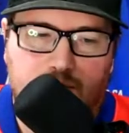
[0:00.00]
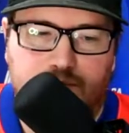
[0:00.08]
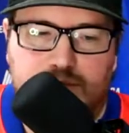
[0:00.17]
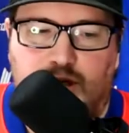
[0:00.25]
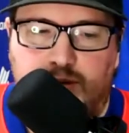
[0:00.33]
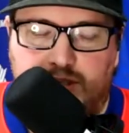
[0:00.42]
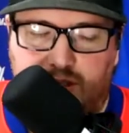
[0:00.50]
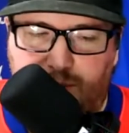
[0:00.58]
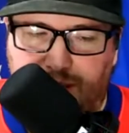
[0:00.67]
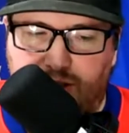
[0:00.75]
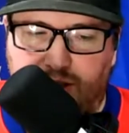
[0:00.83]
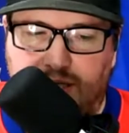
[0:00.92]
It's always a
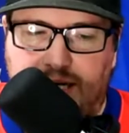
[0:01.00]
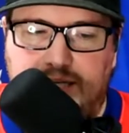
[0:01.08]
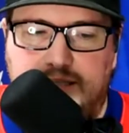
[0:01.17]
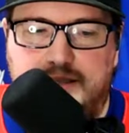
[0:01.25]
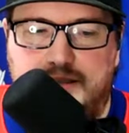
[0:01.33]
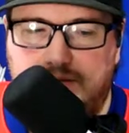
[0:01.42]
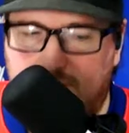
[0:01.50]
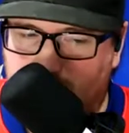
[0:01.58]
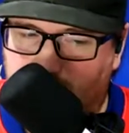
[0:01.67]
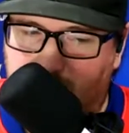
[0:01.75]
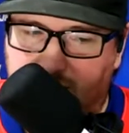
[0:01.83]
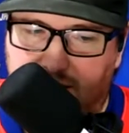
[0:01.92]
special night.
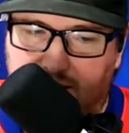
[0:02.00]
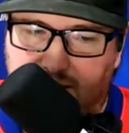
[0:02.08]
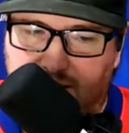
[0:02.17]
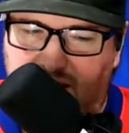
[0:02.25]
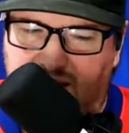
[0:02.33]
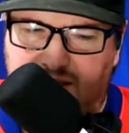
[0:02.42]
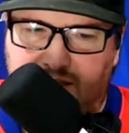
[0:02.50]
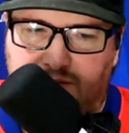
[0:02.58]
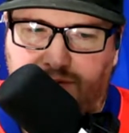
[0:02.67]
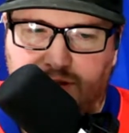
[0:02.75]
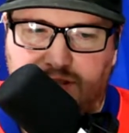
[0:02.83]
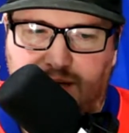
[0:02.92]
I think it's the
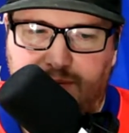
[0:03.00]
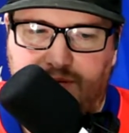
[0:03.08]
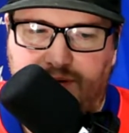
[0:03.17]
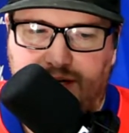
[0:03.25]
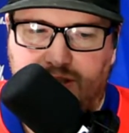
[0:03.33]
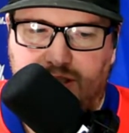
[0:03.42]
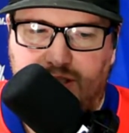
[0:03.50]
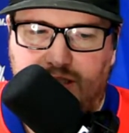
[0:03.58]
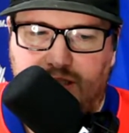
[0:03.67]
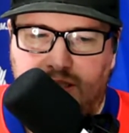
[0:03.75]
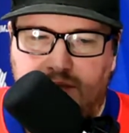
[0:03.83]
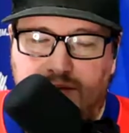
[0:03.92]
first time that
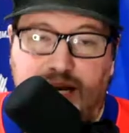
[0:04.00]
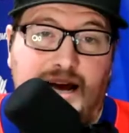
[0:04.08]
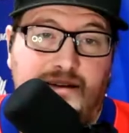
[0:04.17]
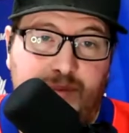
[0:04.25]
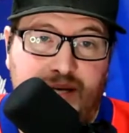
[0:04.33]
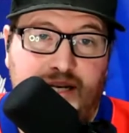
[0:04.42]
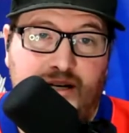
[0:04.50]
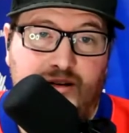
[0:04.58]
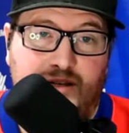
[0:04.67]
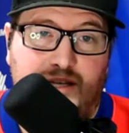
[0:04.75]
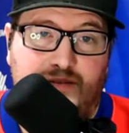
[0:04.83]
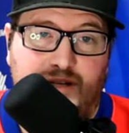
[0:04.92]
I've been here
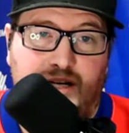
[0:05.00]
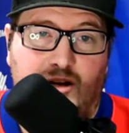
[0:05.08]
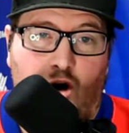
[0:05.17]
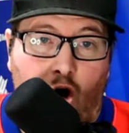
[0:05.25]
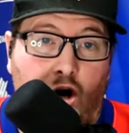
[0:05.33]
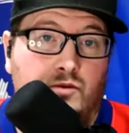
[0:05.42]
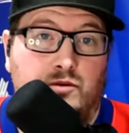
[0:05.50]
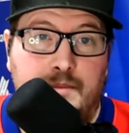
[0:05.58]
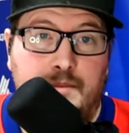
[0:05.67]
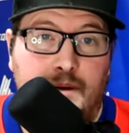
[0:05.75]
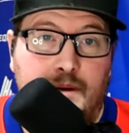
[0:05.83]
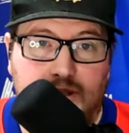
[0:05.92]
that they've done it on
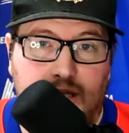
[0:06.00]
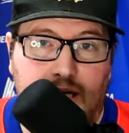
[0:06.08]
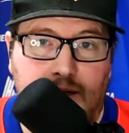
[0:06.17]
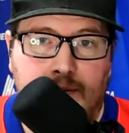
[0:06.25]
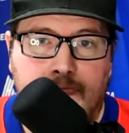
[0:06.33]
Remembrance Day.